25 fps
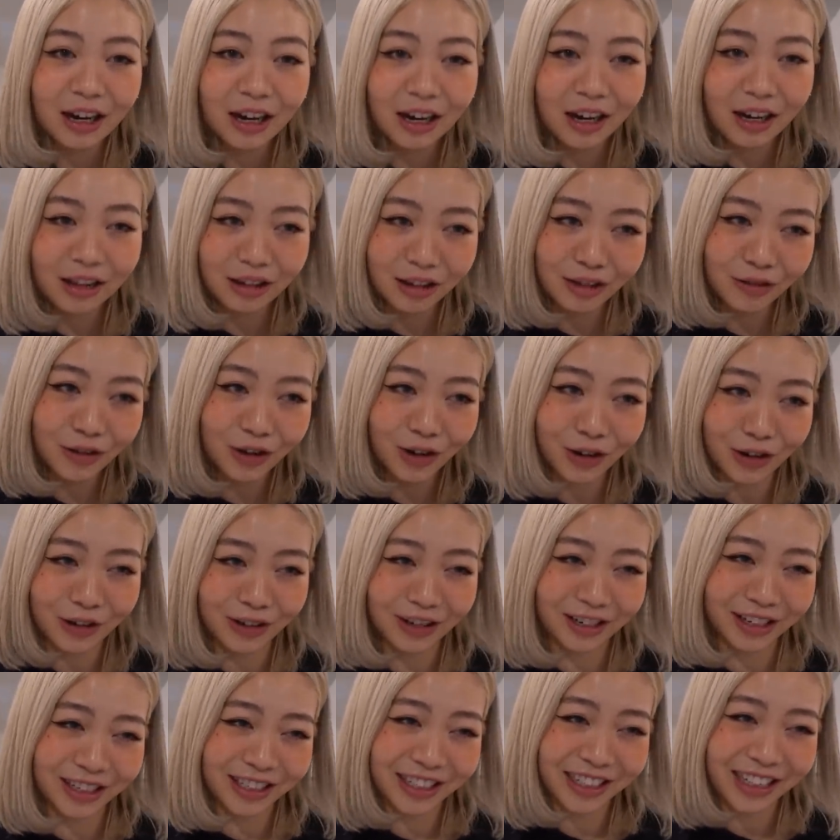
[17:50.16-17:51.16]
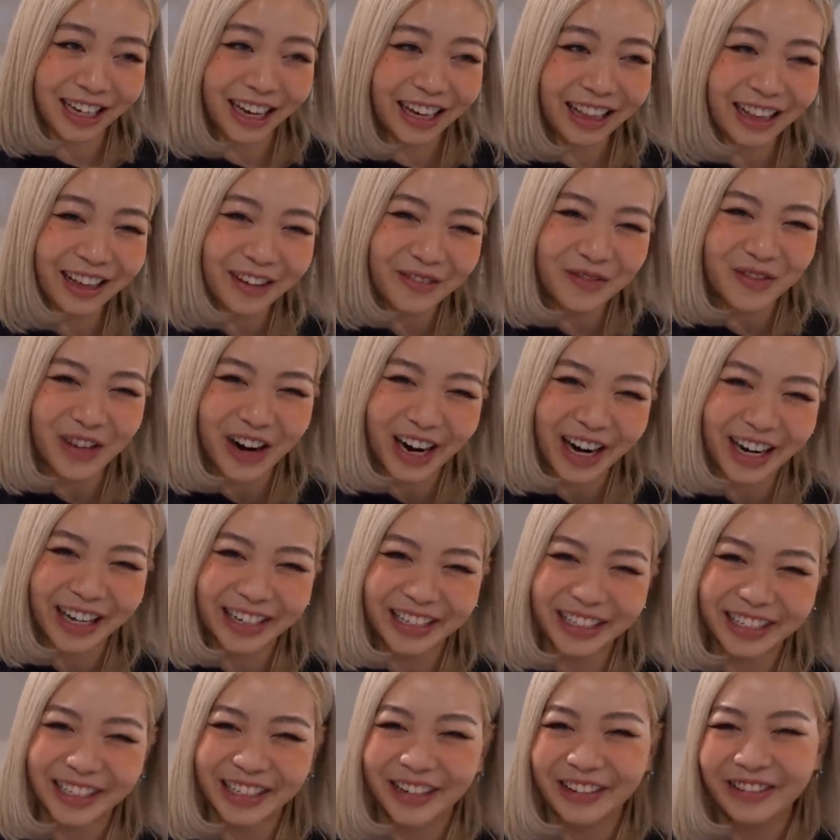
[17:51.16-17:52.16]
I love KAWS. I love
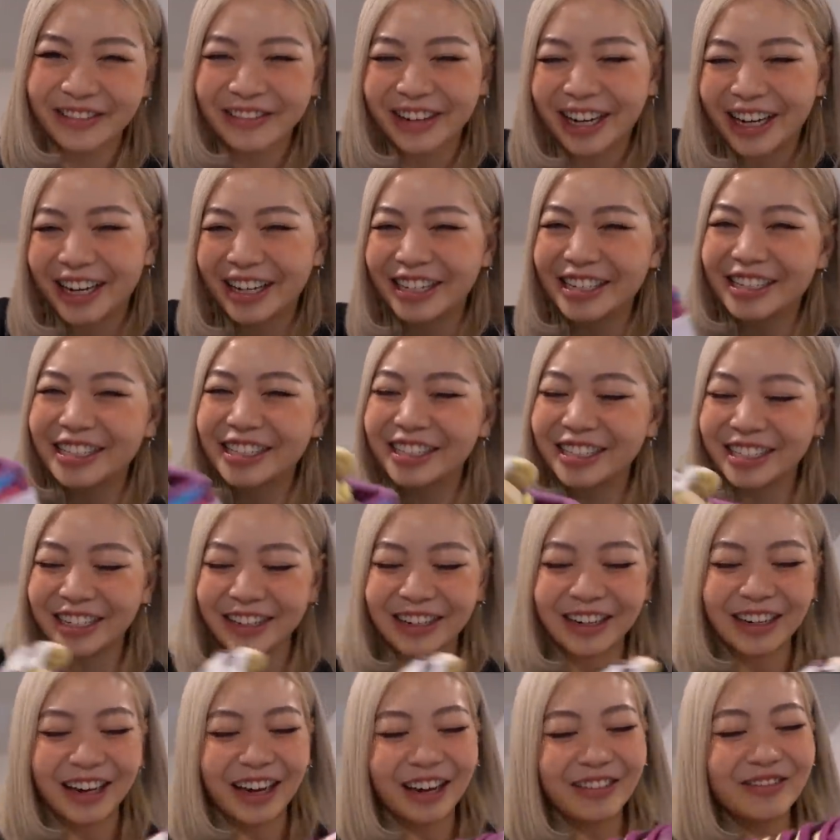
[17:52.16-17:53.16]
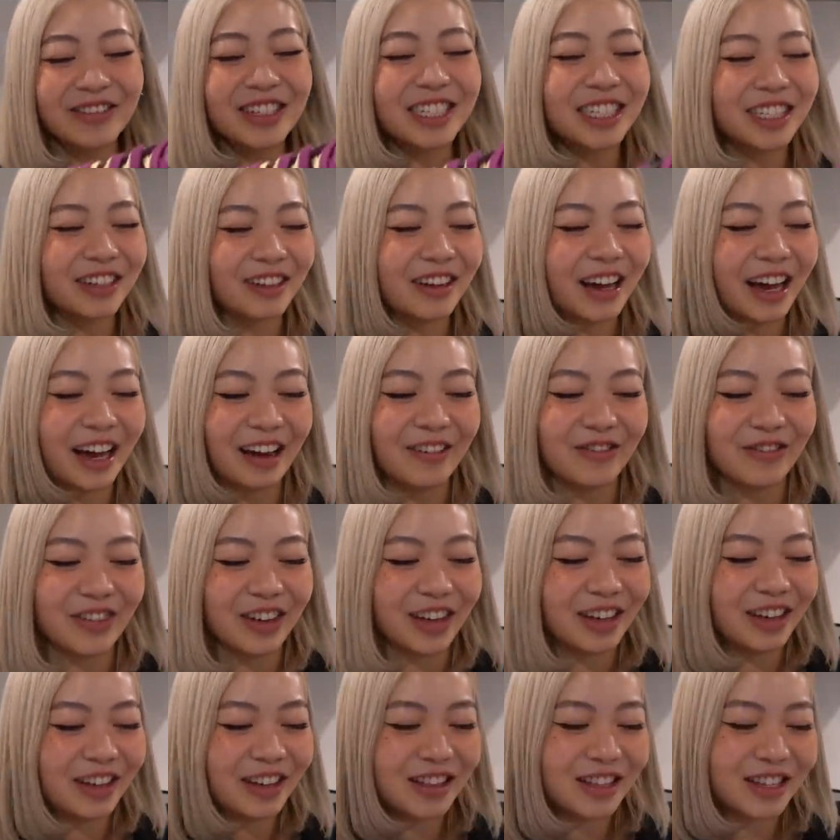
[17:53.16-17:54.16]
Brian so much. So I'm so
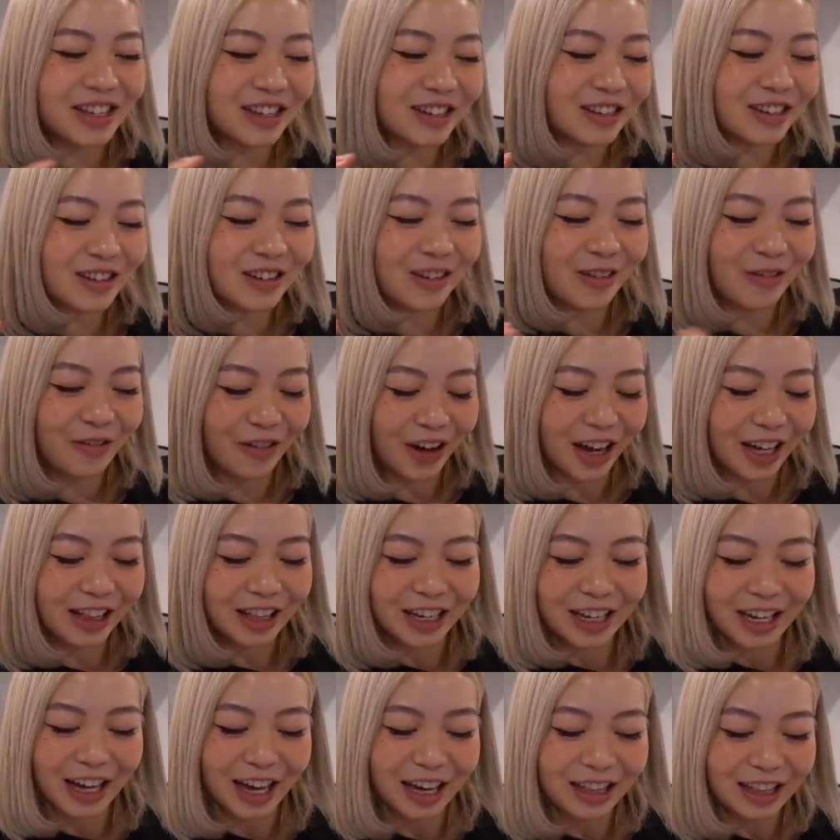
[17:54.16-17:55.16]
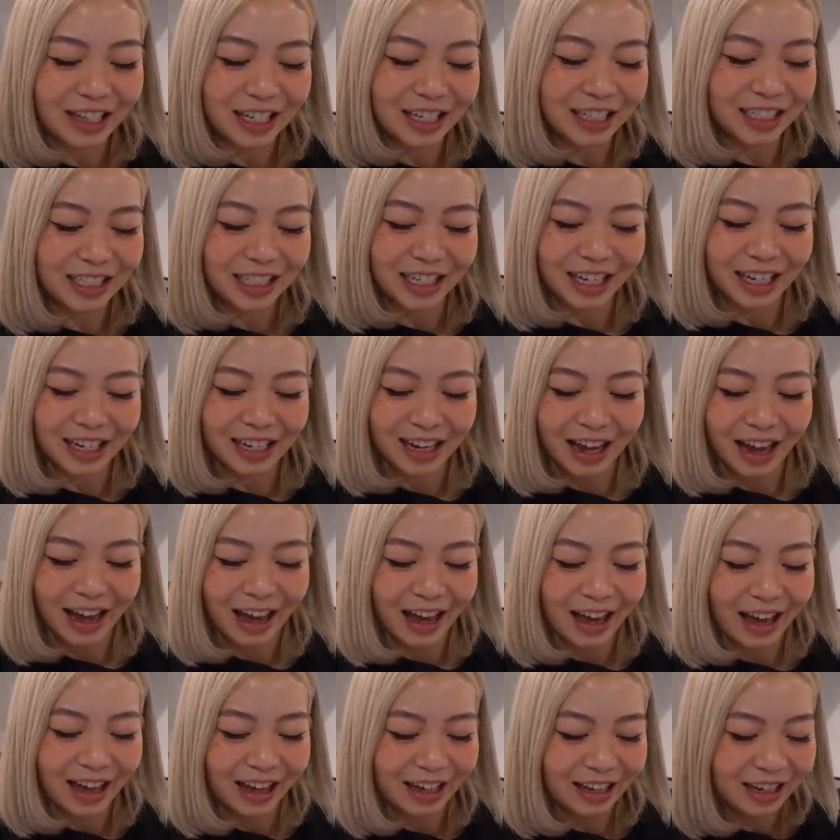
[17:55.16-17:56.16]
happy to finally get these in
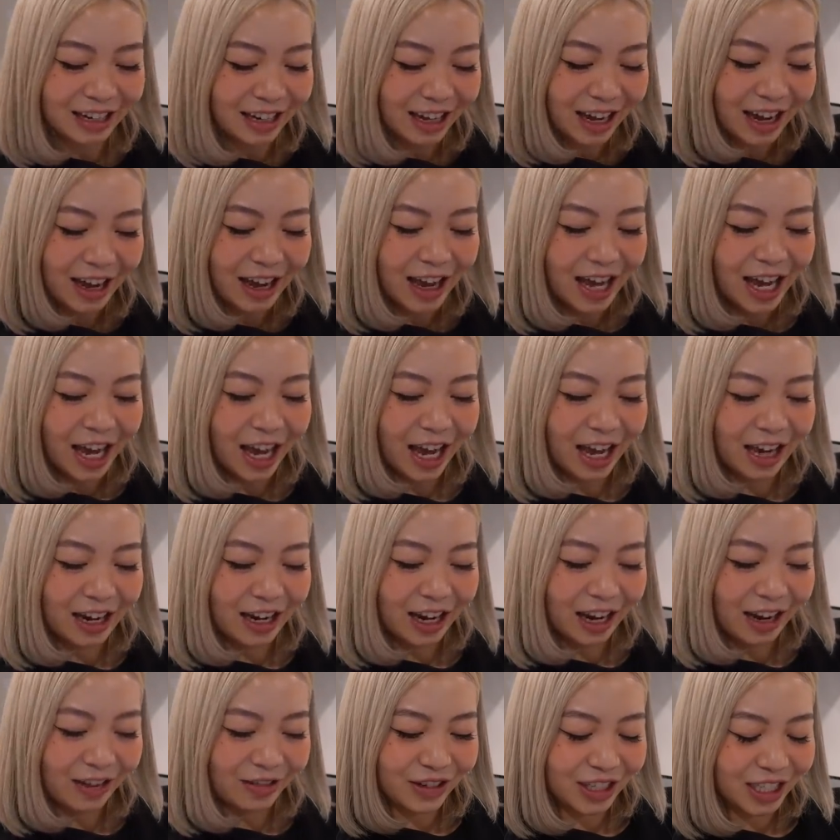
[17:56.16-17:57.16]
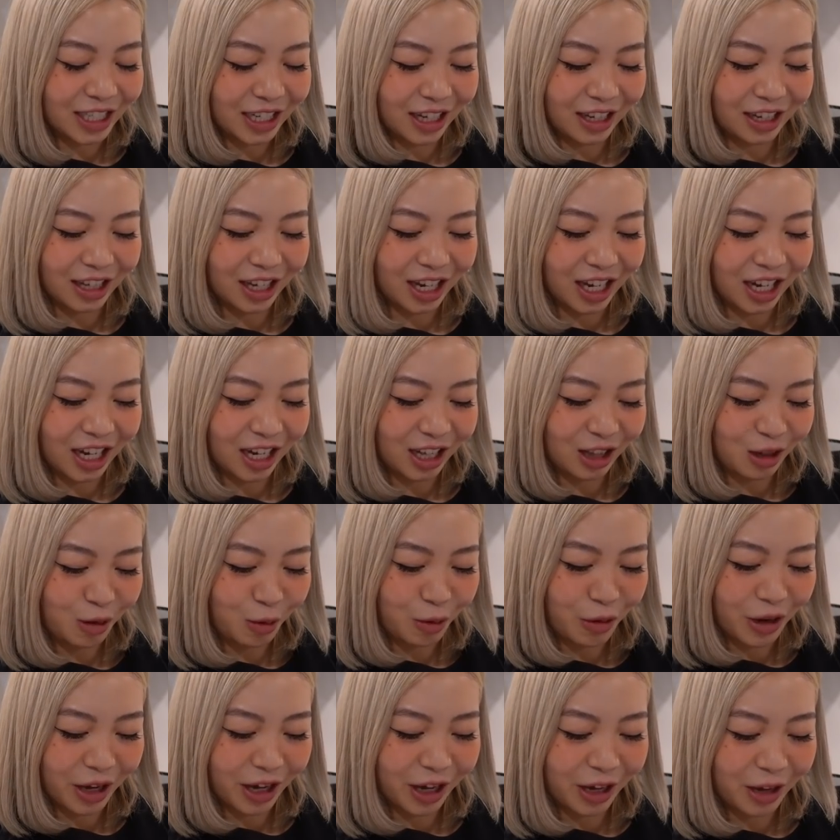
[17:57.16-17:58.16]
hand. And I have to say the
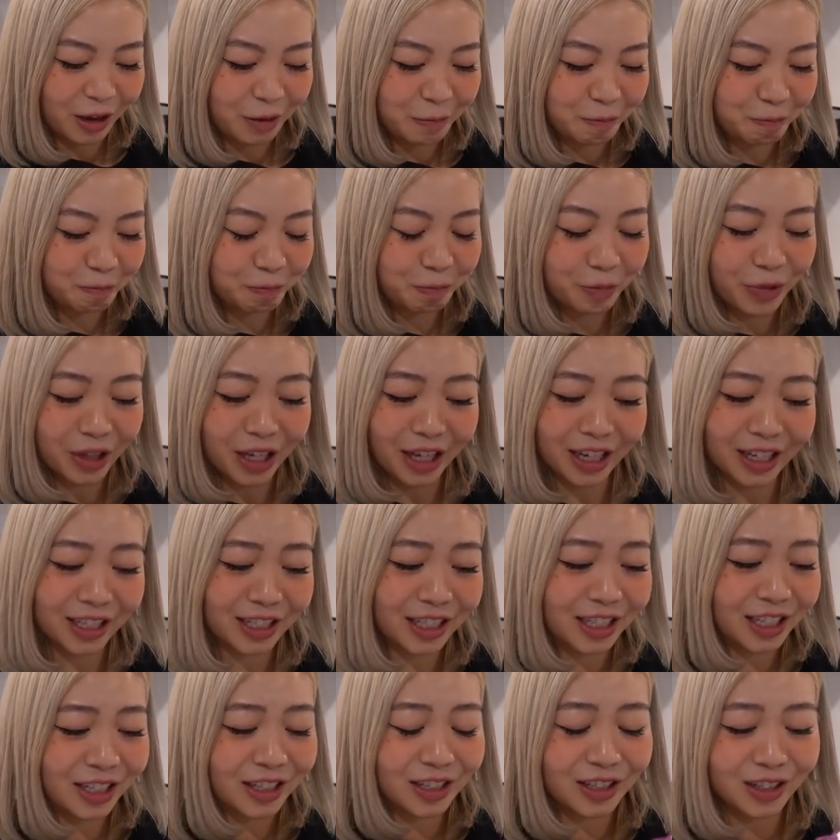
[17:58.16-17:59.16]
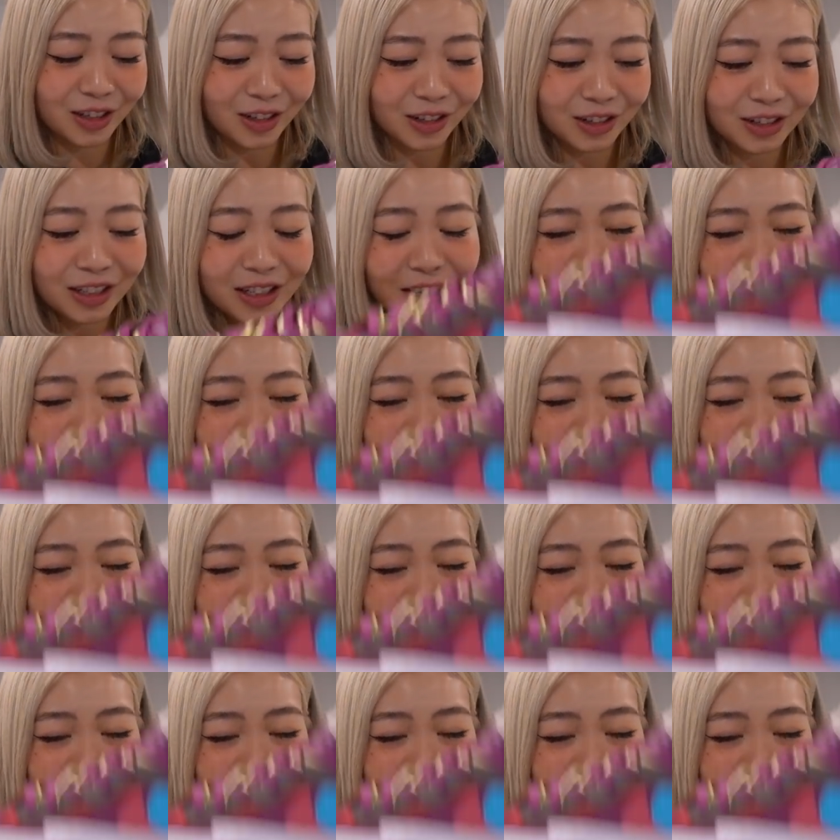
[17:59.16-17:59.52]
colorway is so